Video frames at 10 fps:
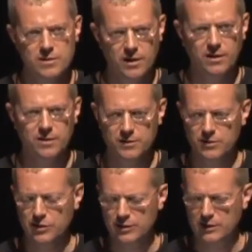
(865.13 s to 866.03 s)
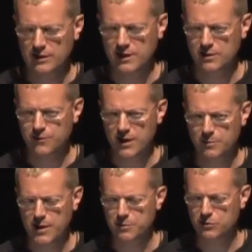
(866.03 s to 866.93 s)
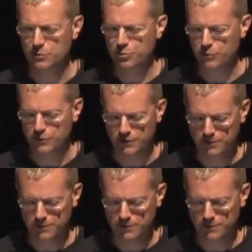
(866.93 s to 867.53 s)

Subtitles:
and you need to get the fire department to approve it.